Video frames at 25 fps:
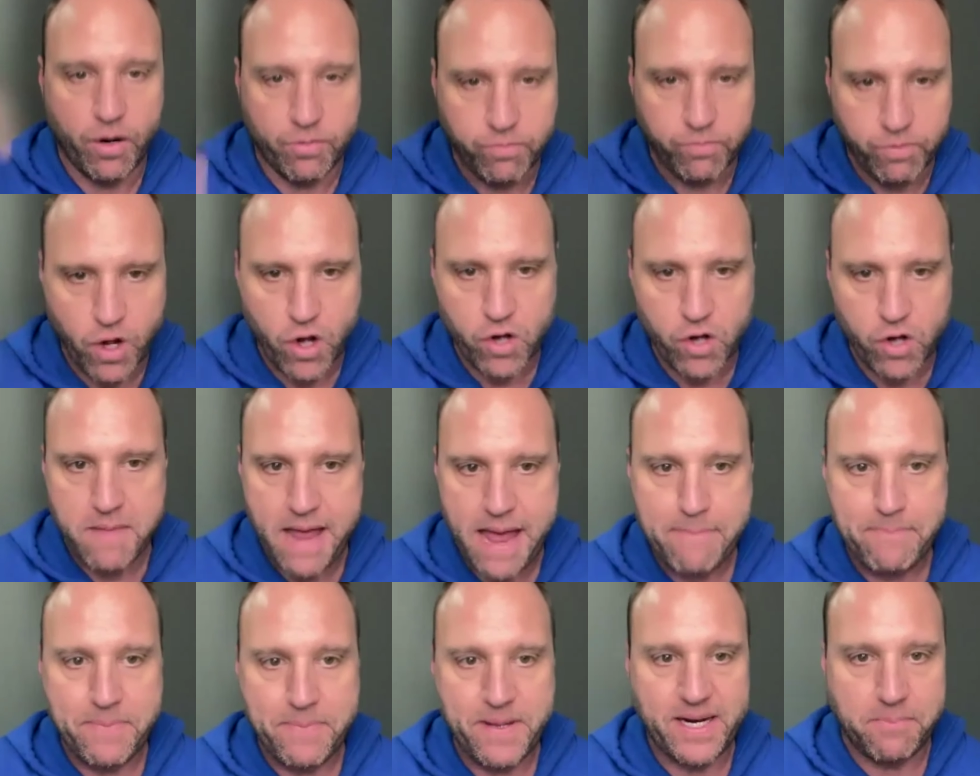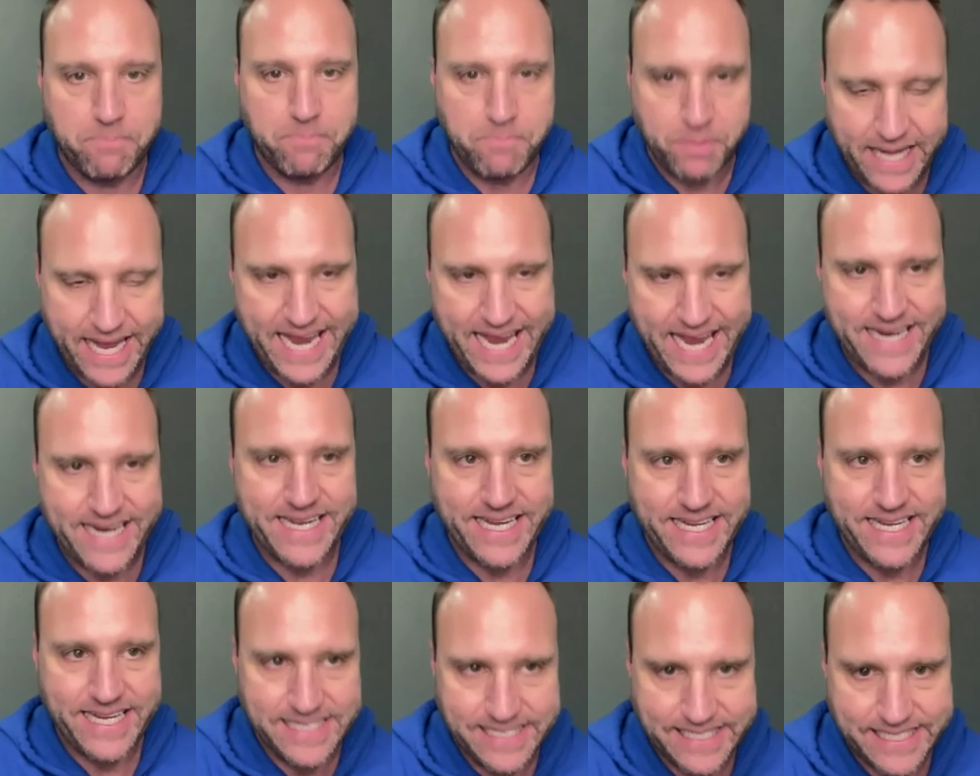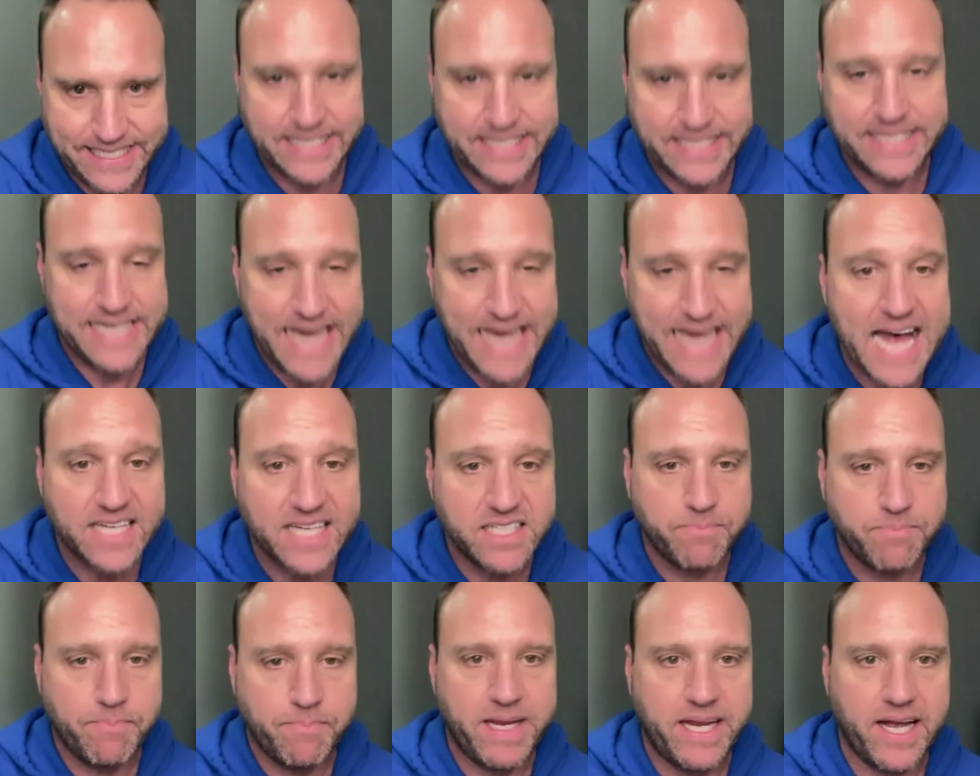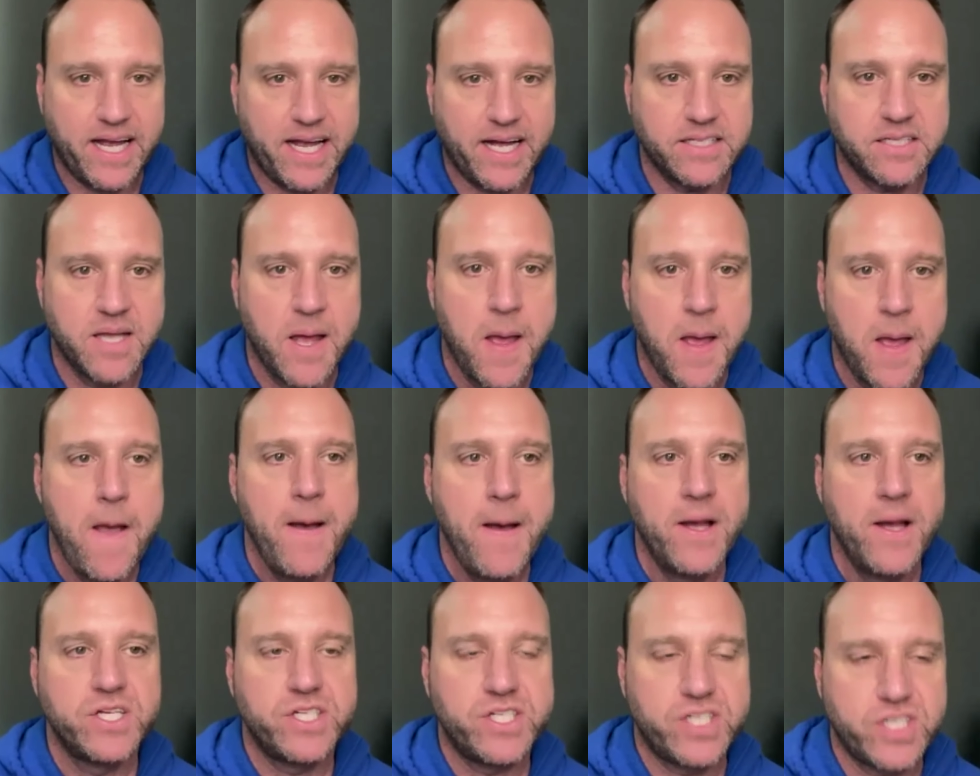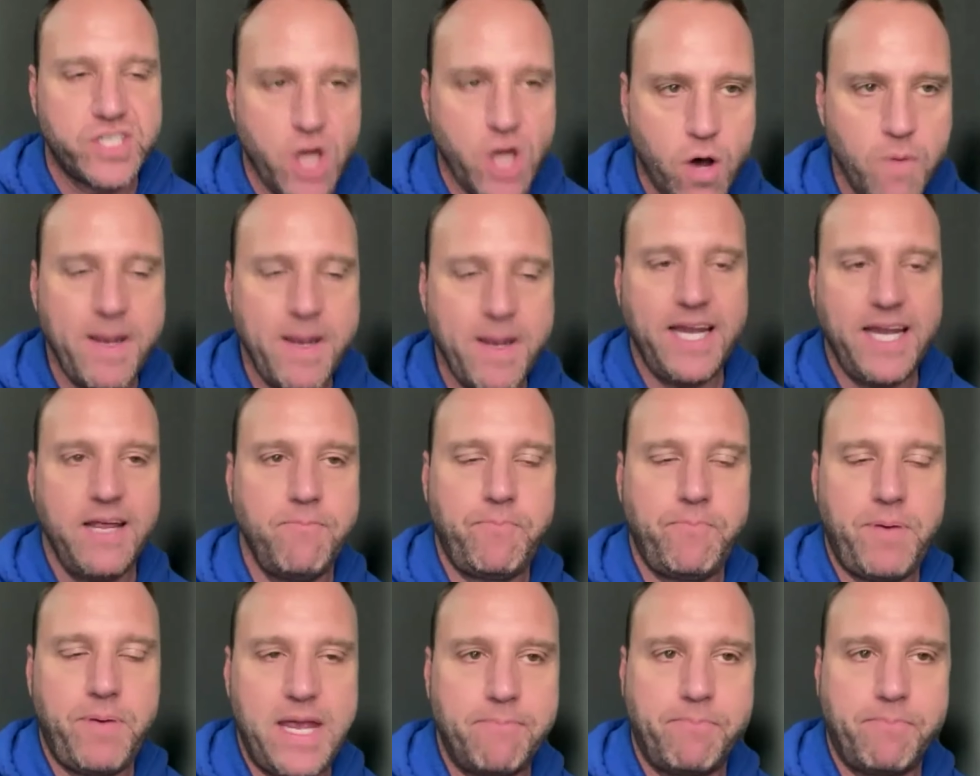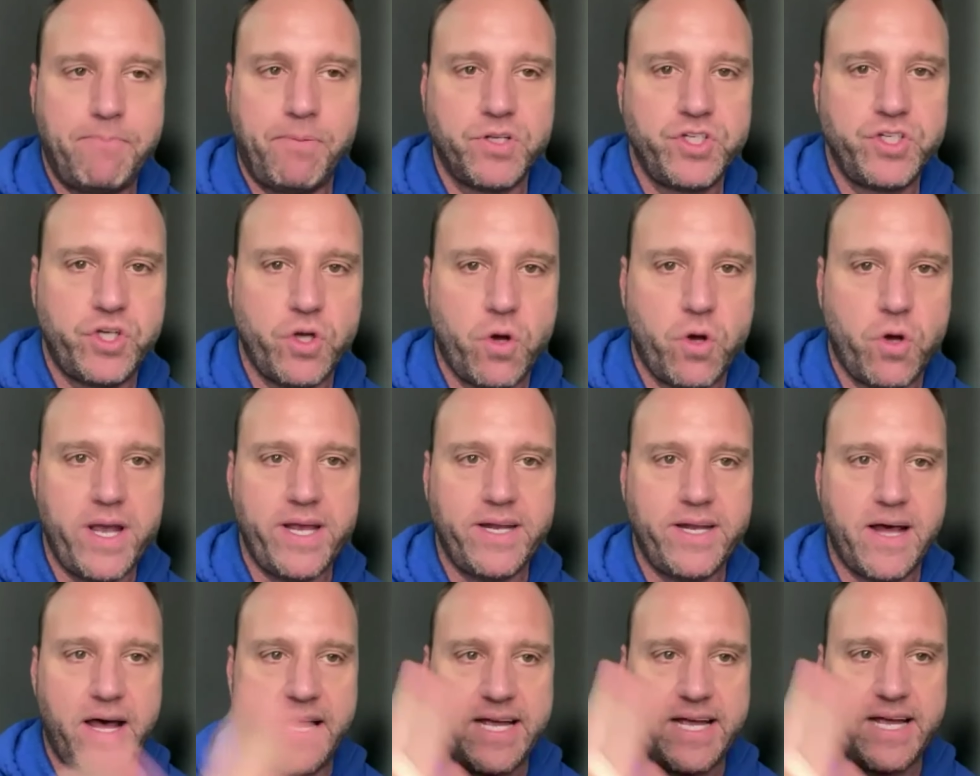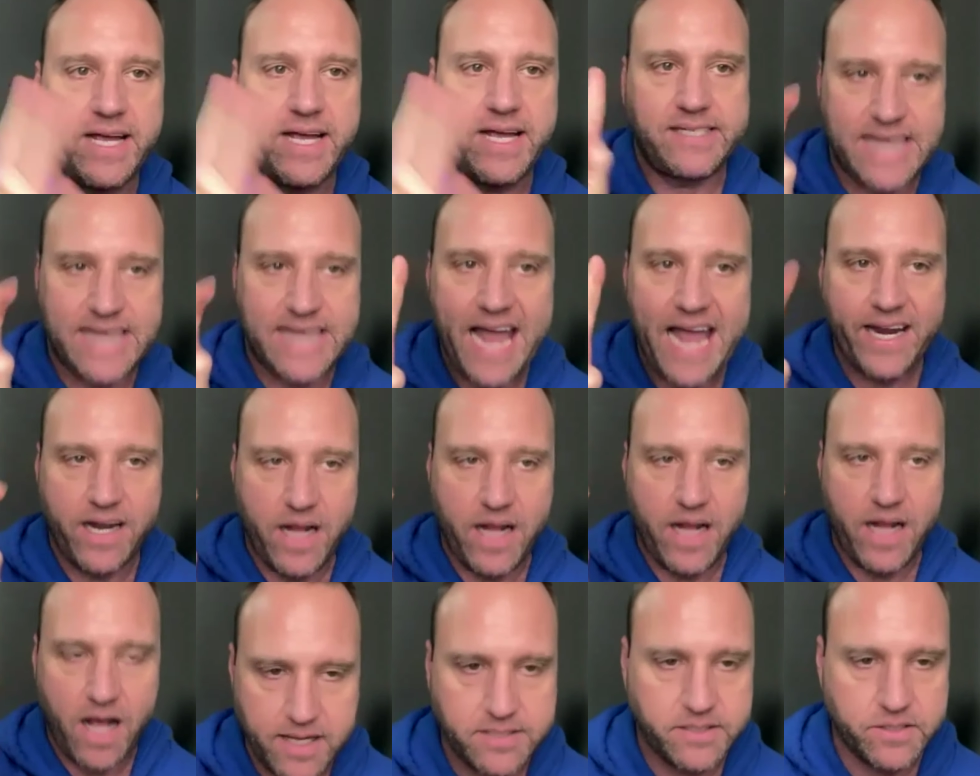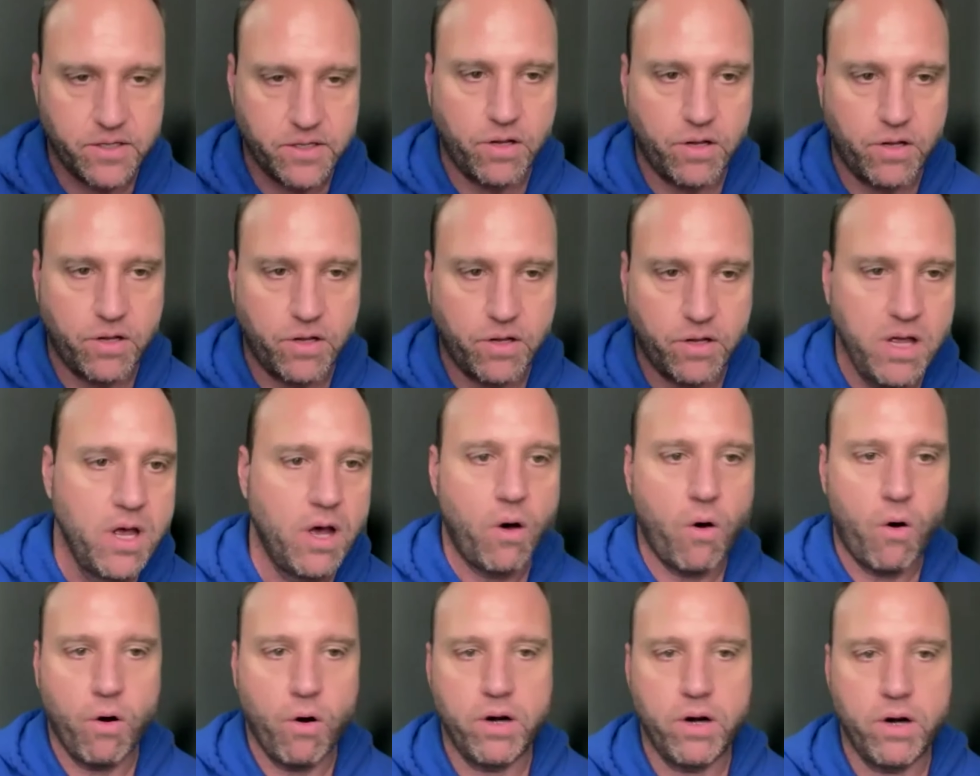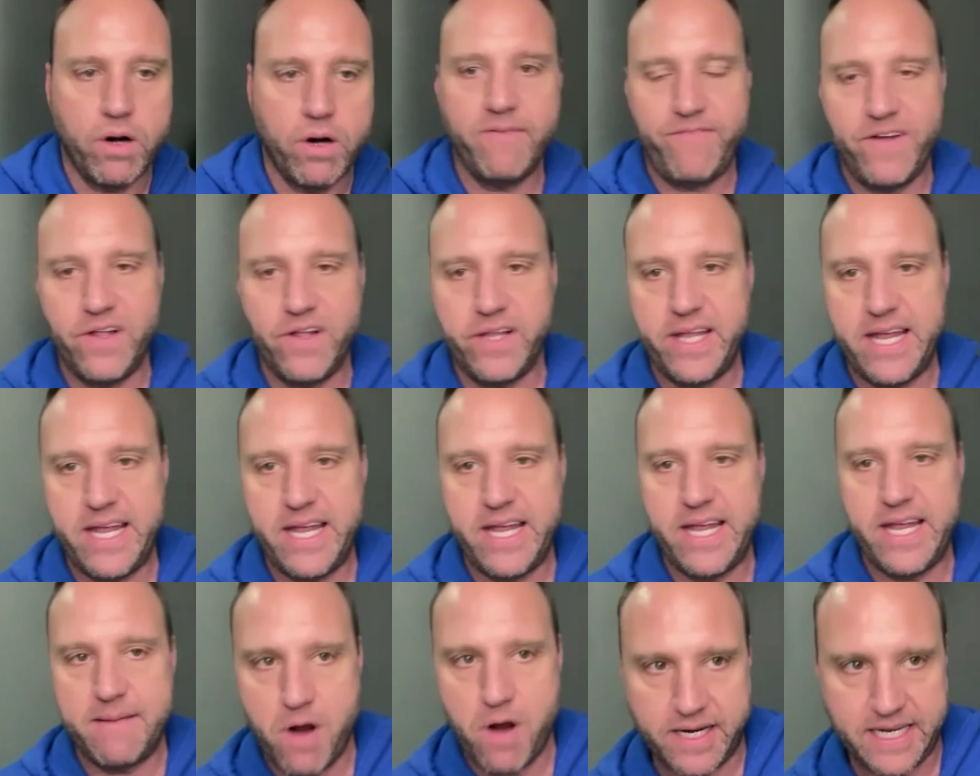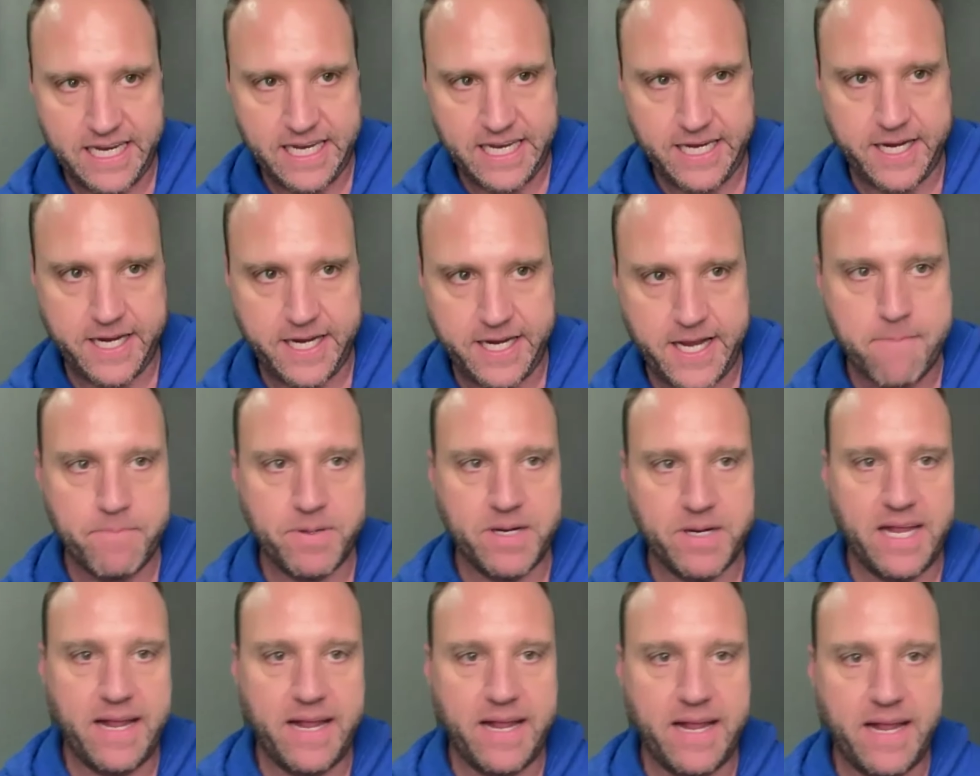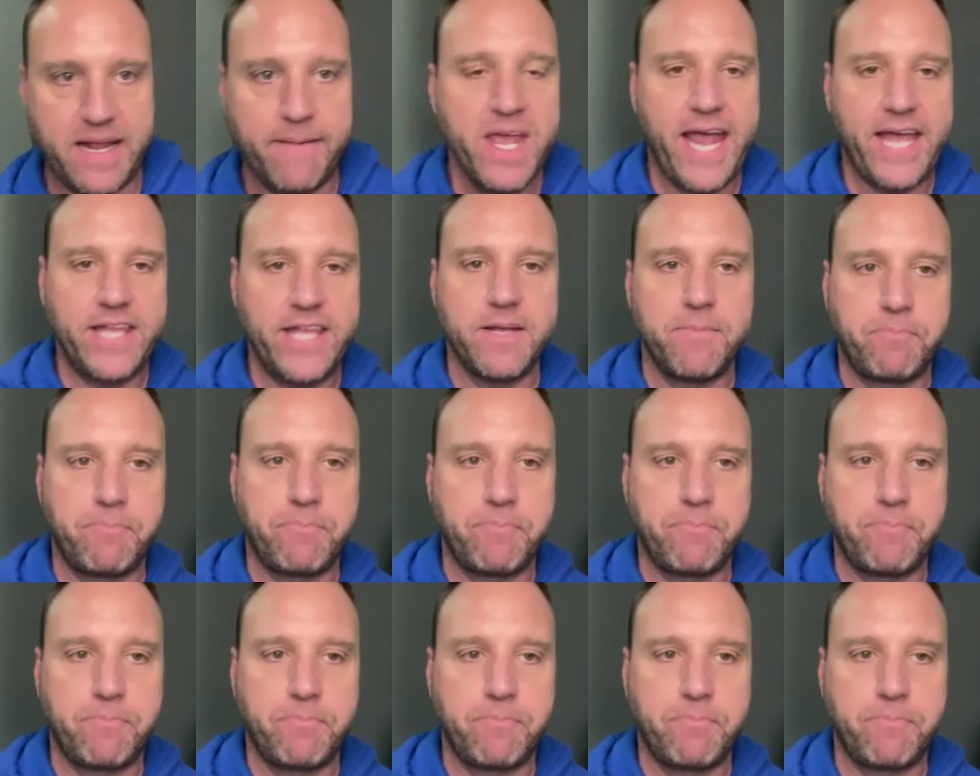a roadmap, and a plan to his success, because so many people join a side hustle or an affiliate marketing company,